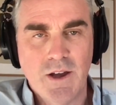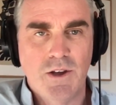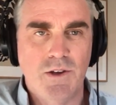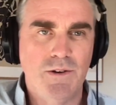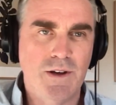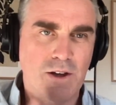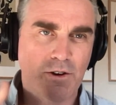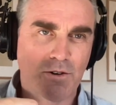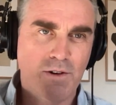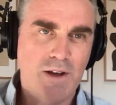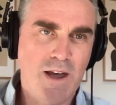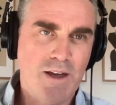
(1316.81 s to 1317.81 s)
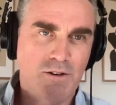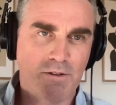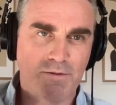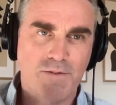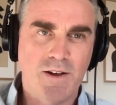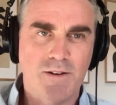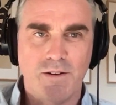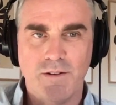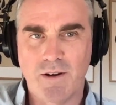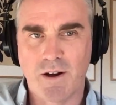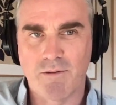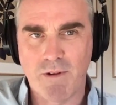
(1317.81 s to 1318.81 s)
You can create your funnel
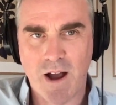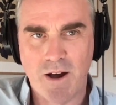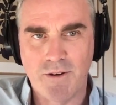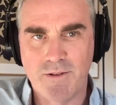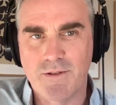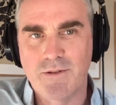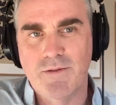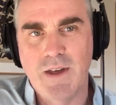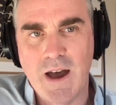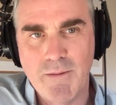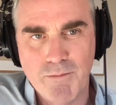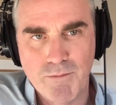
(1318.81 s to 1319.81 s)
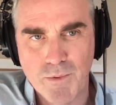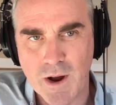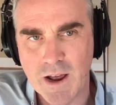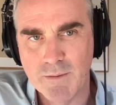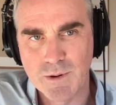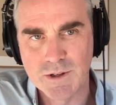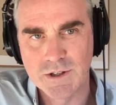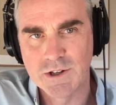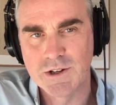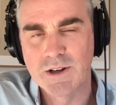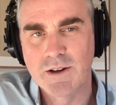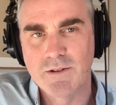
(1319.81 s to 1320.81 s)
around that brand
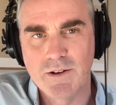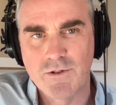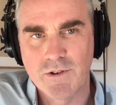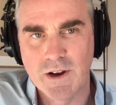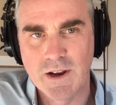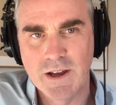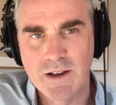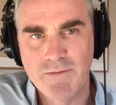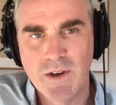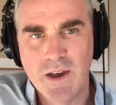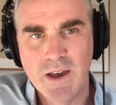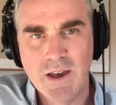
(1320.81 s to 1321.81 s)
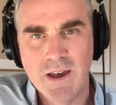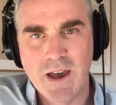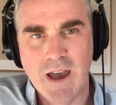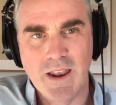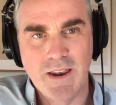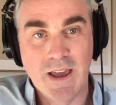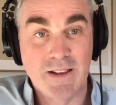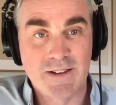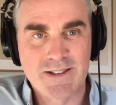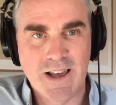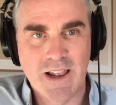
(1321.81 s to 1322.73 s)
positioning, that's around training. Yeah. And instead of